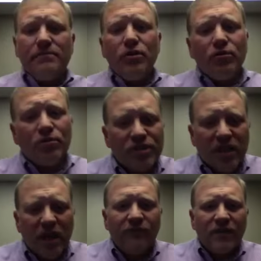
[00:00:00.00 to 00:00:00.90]
mute
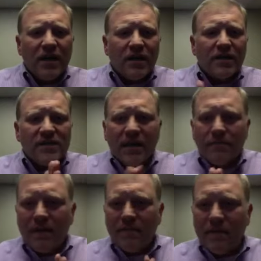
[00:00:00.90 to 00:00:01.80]
yourself. It looks like
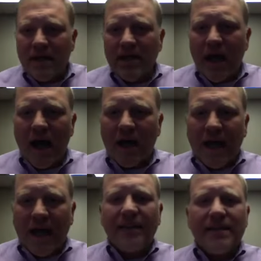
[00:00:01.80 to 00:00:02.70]
maybe
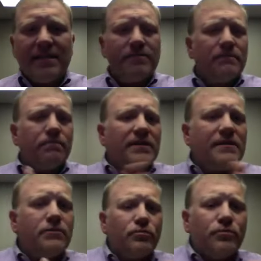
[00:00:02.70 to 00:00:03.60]
Kathy Simpson,
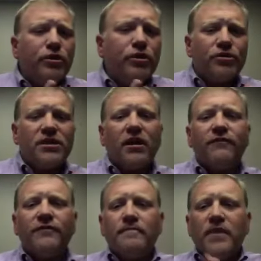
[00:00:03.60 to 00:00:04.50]
please mute yourself.
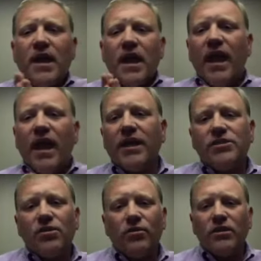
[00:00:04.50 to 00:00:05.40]
And
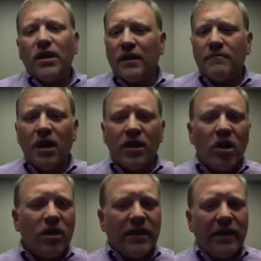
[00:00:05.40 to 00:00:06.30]
so I'm not
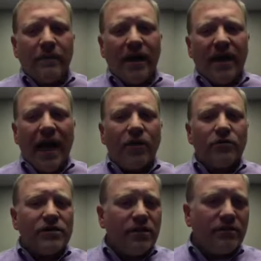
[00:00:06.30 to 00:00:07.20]
calling anybody
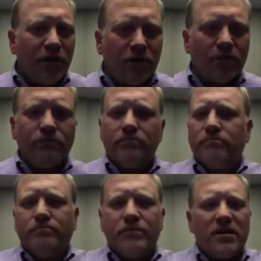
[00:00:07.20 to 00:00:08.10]
out to,
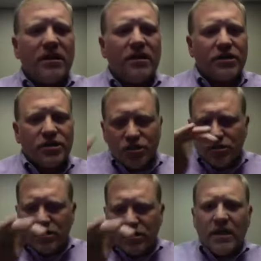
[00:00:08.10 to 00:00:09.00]

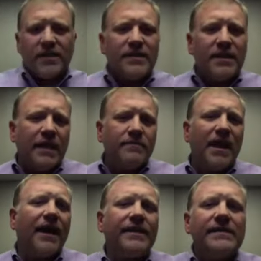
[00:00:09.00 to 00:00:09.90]
it's the name
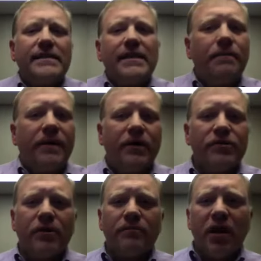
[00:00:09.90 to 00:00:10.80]
that I can see up here.
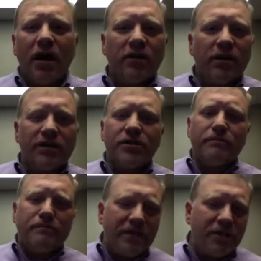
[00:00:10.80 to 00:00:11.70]
So I'm not looking to
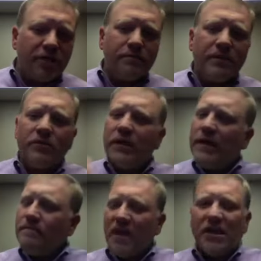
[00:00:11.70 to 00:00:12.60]
be judgmental.
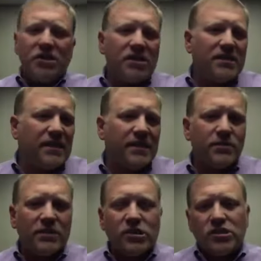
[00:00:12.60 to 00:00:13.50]
It just is,
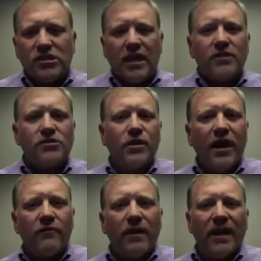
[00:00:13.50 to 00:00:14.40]
let's just kind of, so that
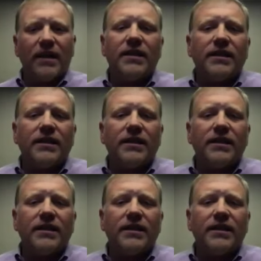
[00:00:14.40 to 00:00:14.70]
everybody can